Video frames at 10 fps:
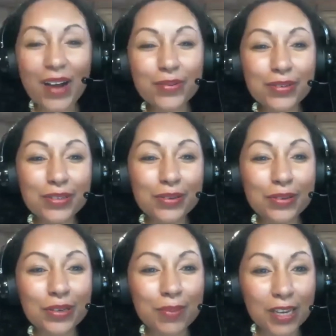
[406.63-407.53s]
do
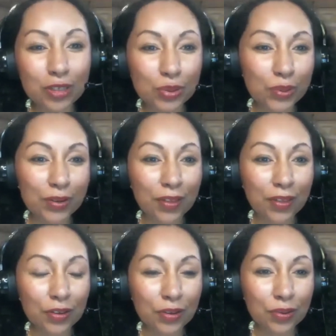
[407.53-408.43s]
you make sure that
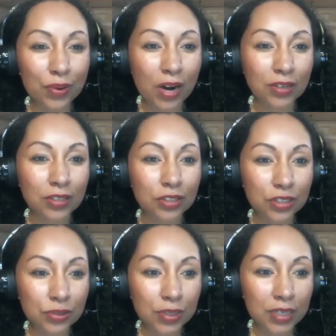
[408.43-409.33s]
you are
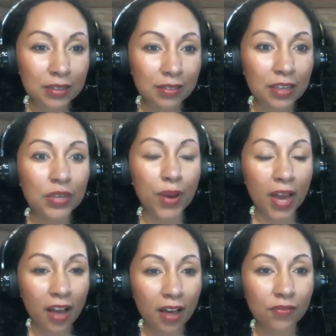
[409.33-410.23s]
ensuring that you
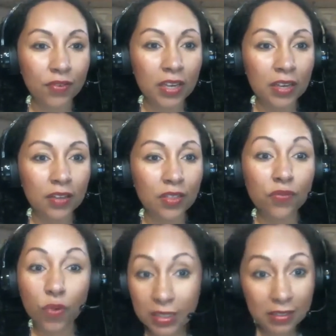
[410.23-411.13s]
have the
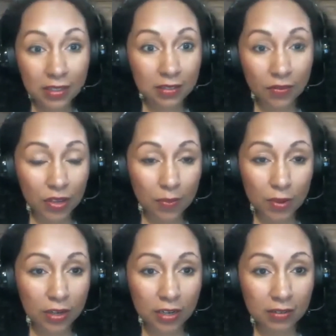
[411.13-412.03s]
voices of the
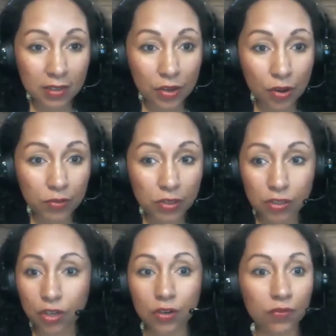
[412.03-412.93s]
communities that you hope to
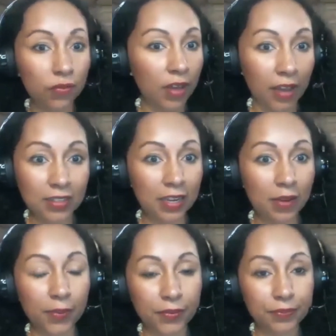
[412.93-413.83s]
serve at the table?